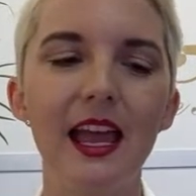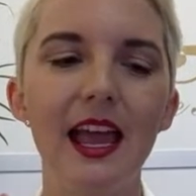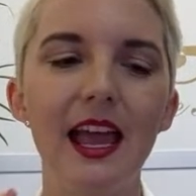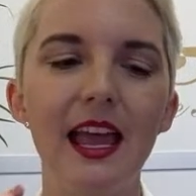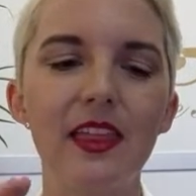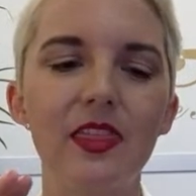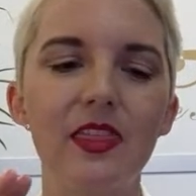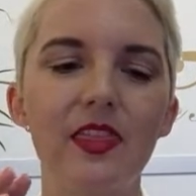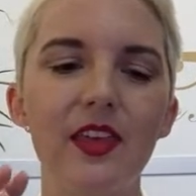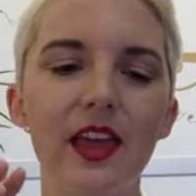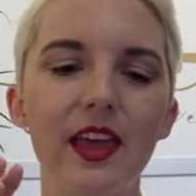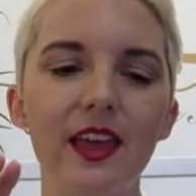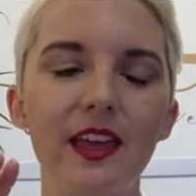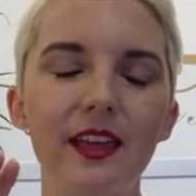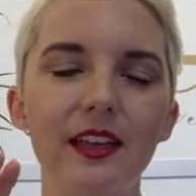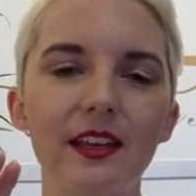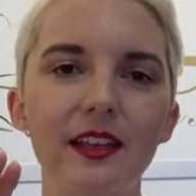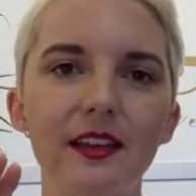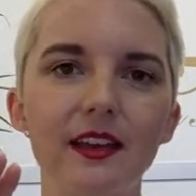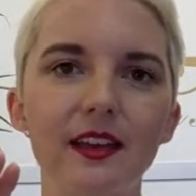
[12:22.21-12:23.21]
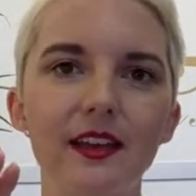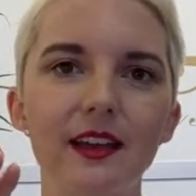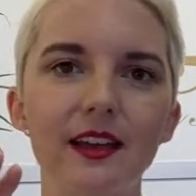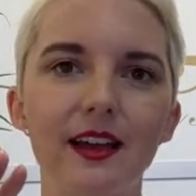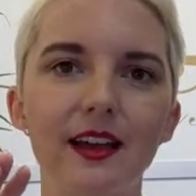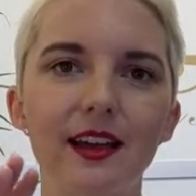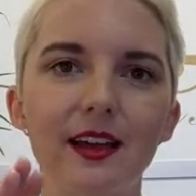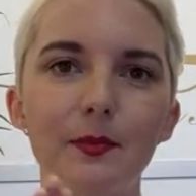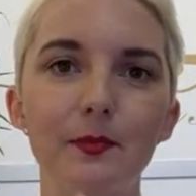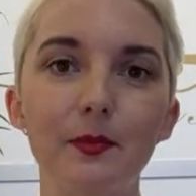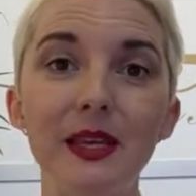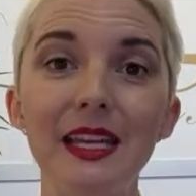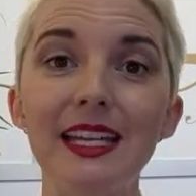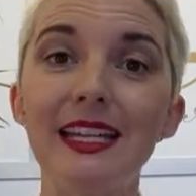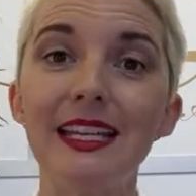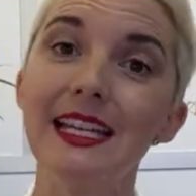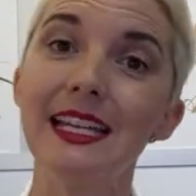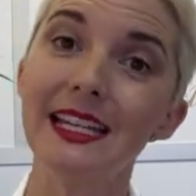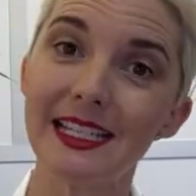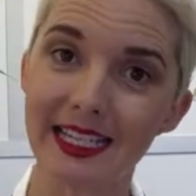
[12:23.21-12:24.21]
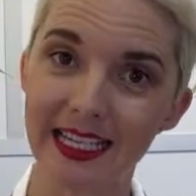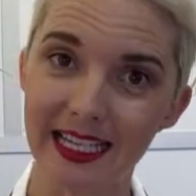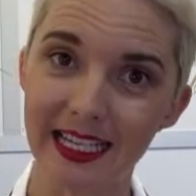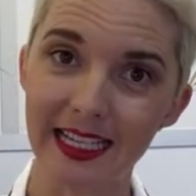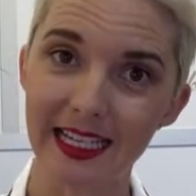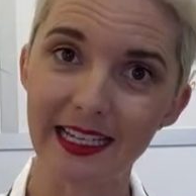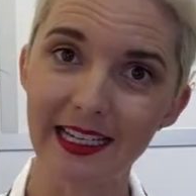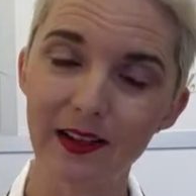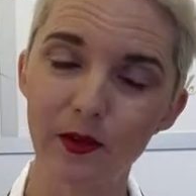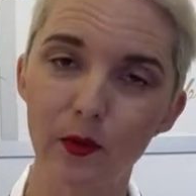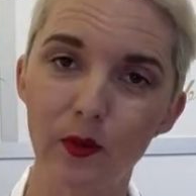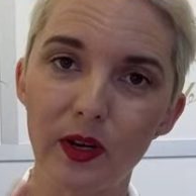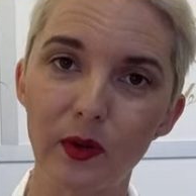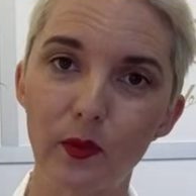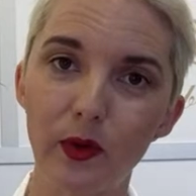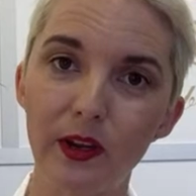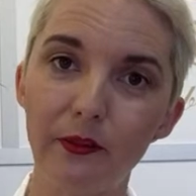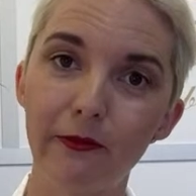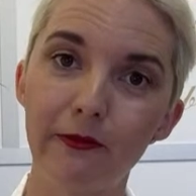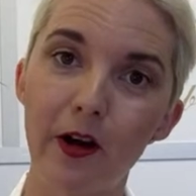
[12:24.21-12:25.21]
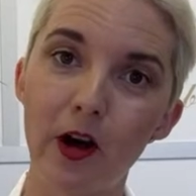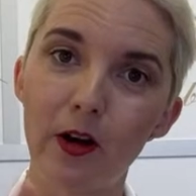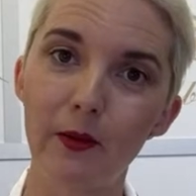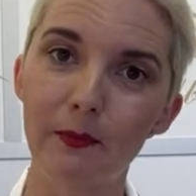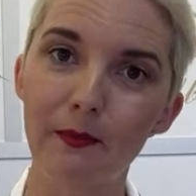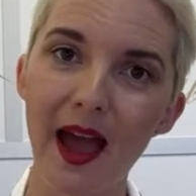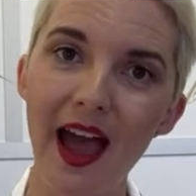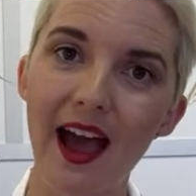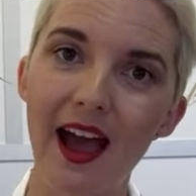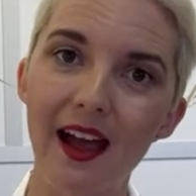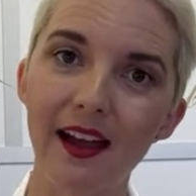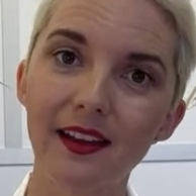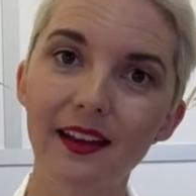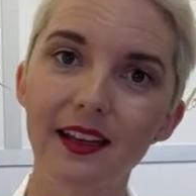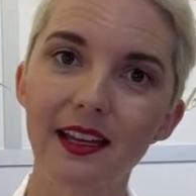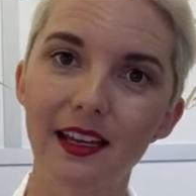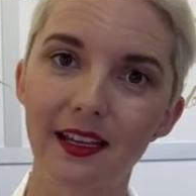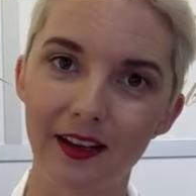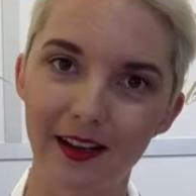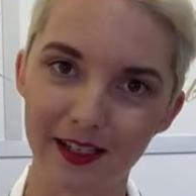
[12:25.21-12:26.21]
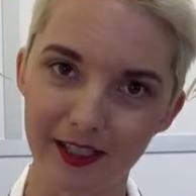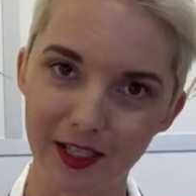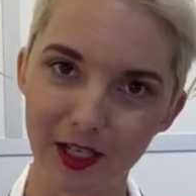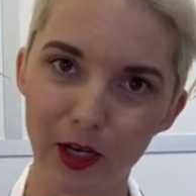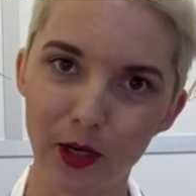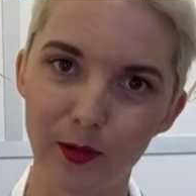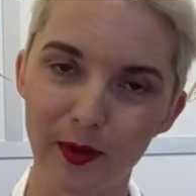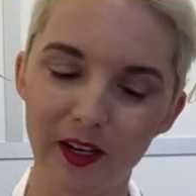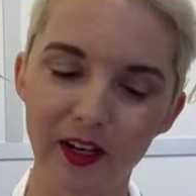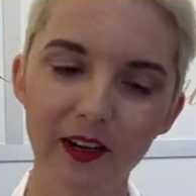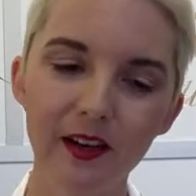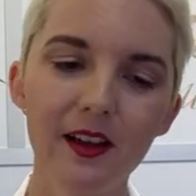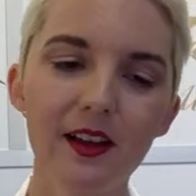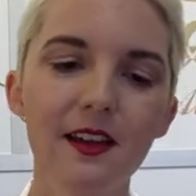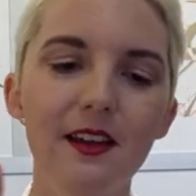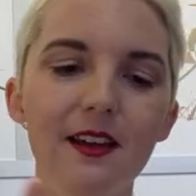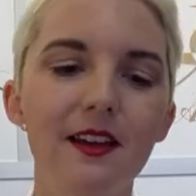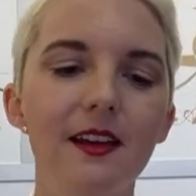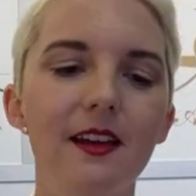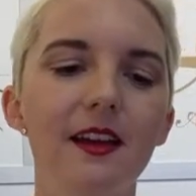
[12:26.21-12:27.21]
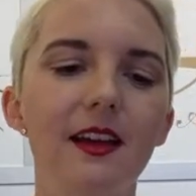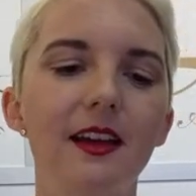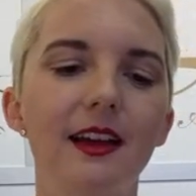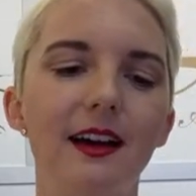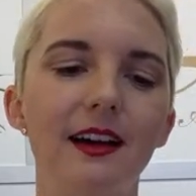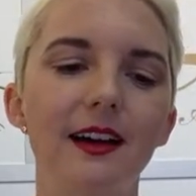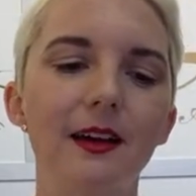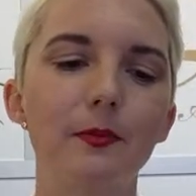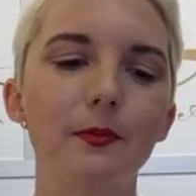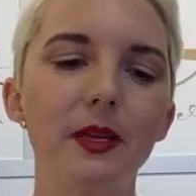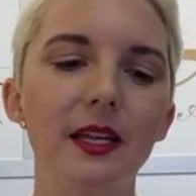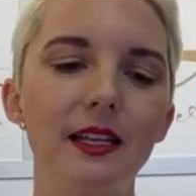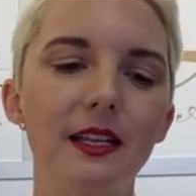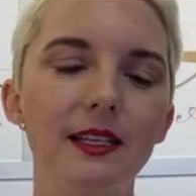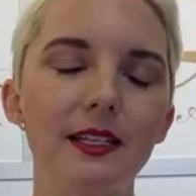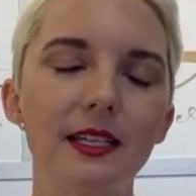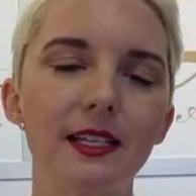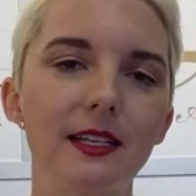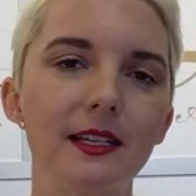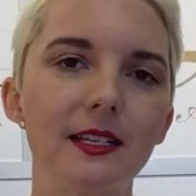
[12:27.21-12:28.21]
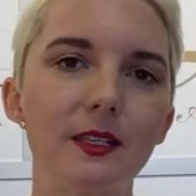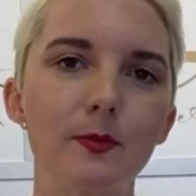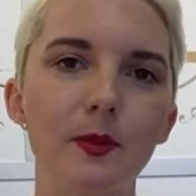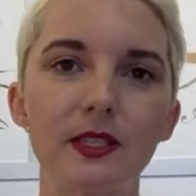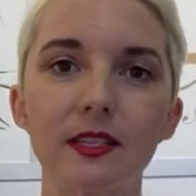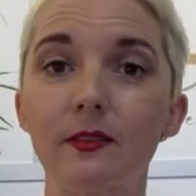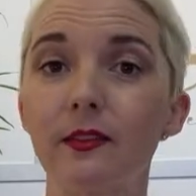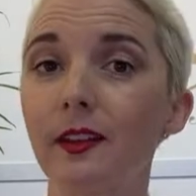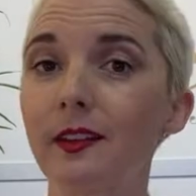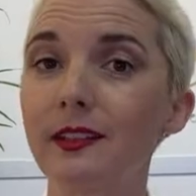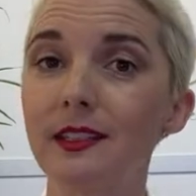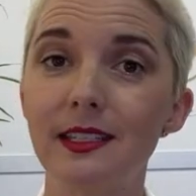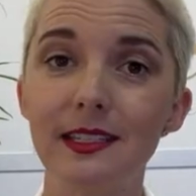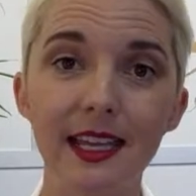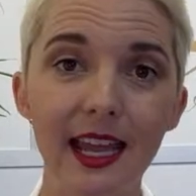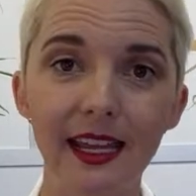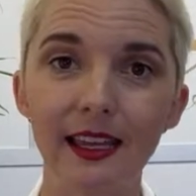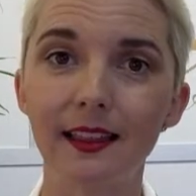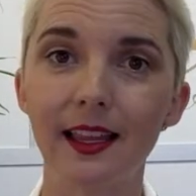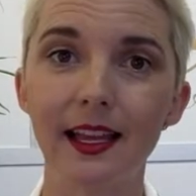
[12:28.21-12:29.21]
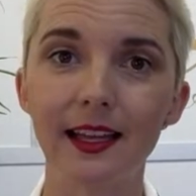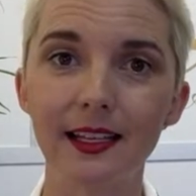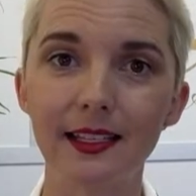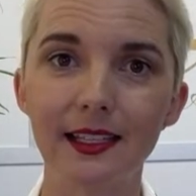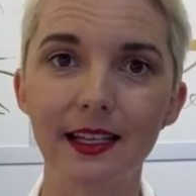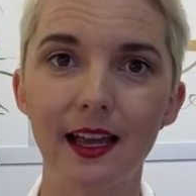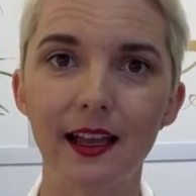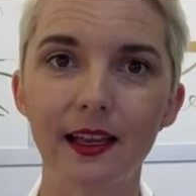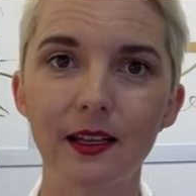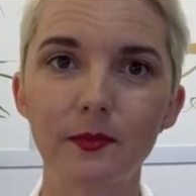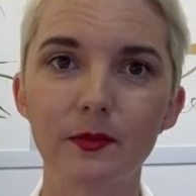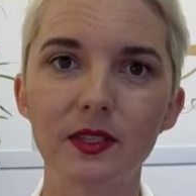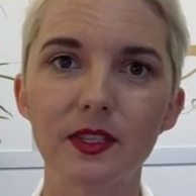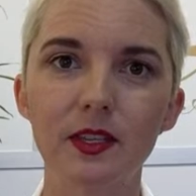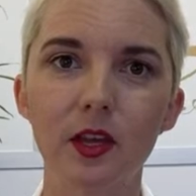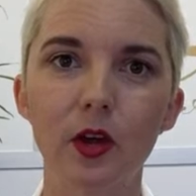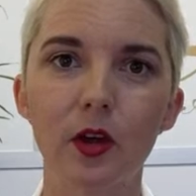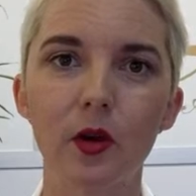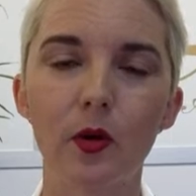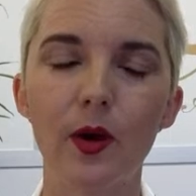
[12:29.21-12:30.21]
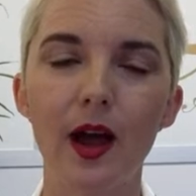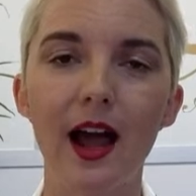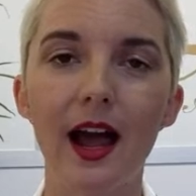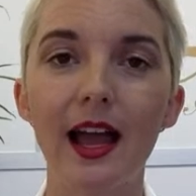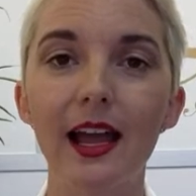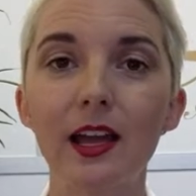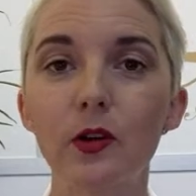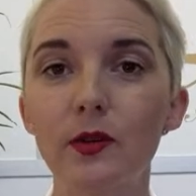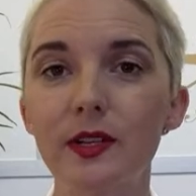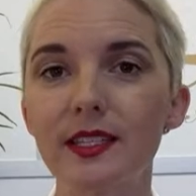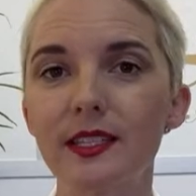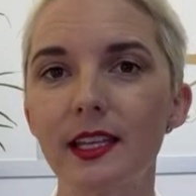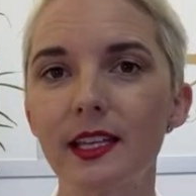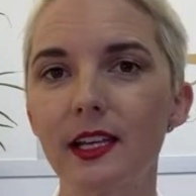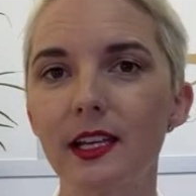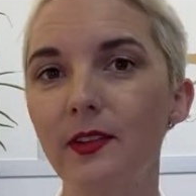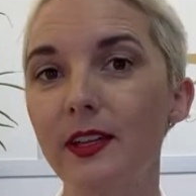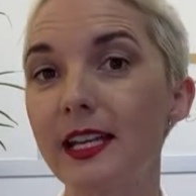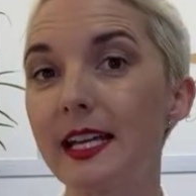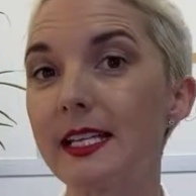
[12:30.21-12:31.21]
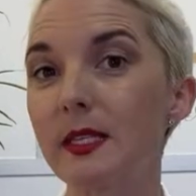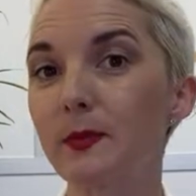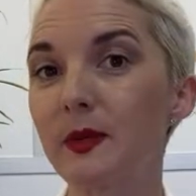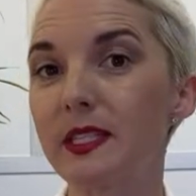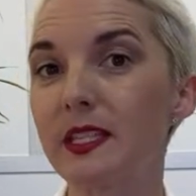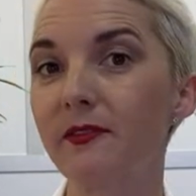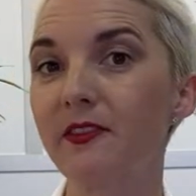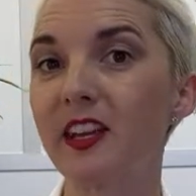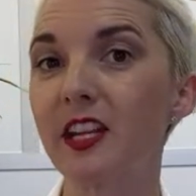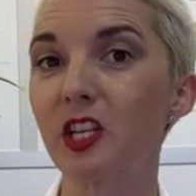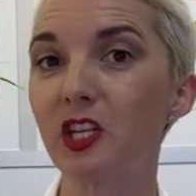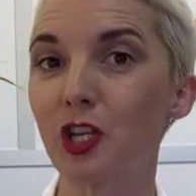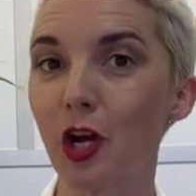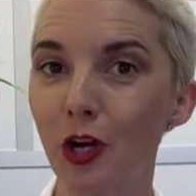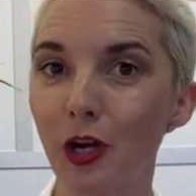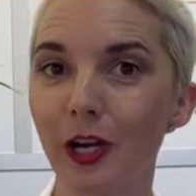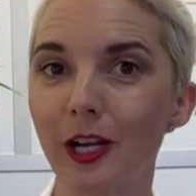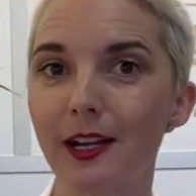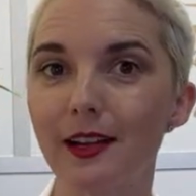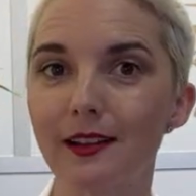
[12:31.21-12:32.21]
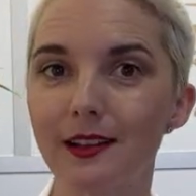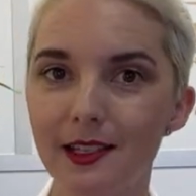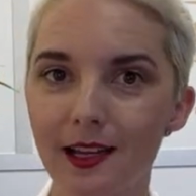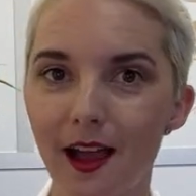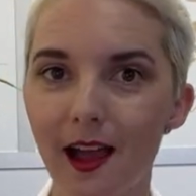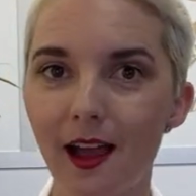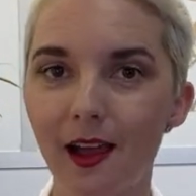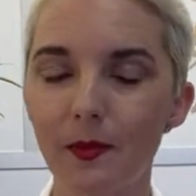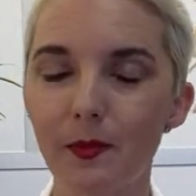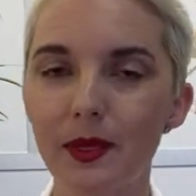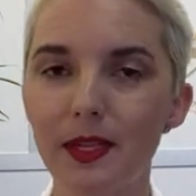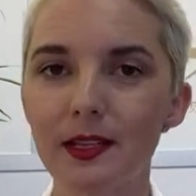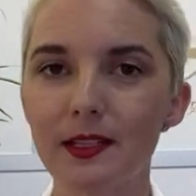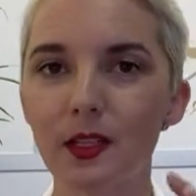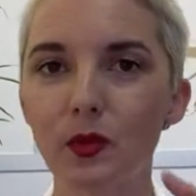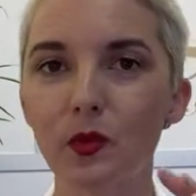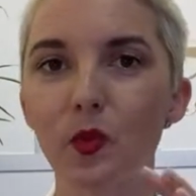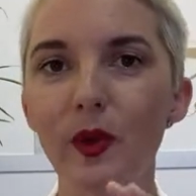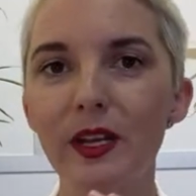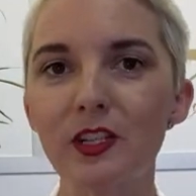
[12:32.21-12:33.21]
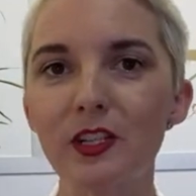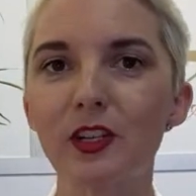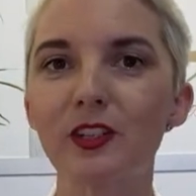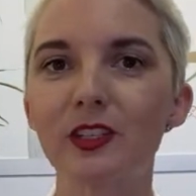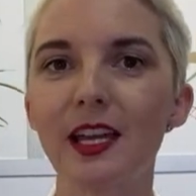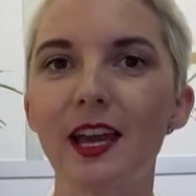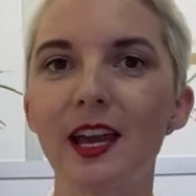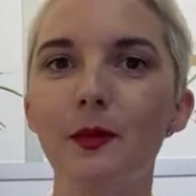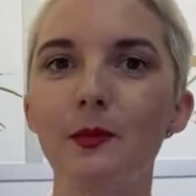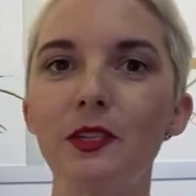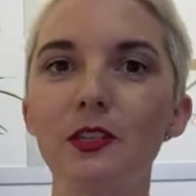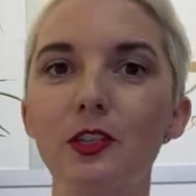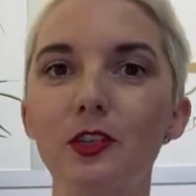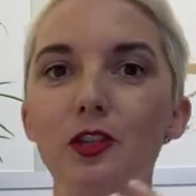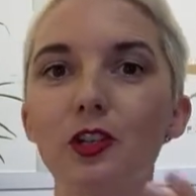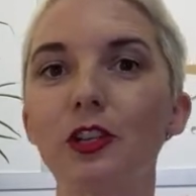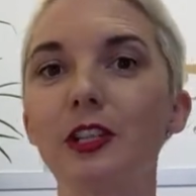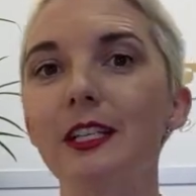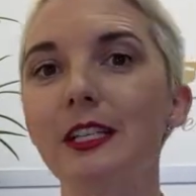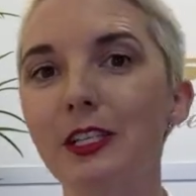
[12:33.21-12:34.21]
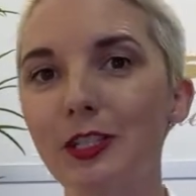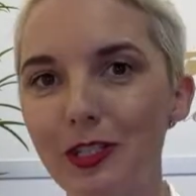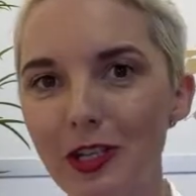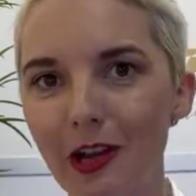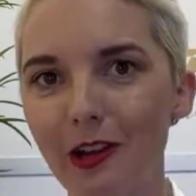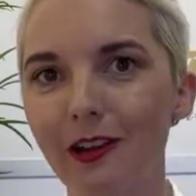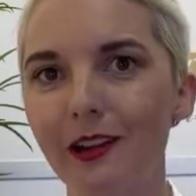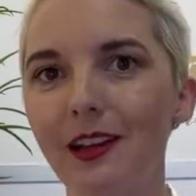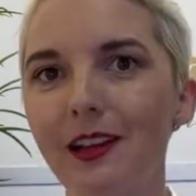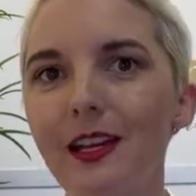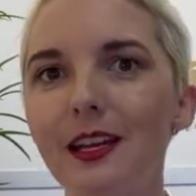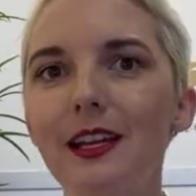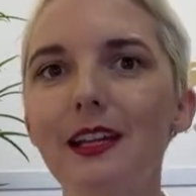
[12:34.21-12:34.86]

And then PDT, when we fall back in October, PDT is Pacific Daylight Time. So I always think of it as Pacific Dark Time because the winter time is usually dark.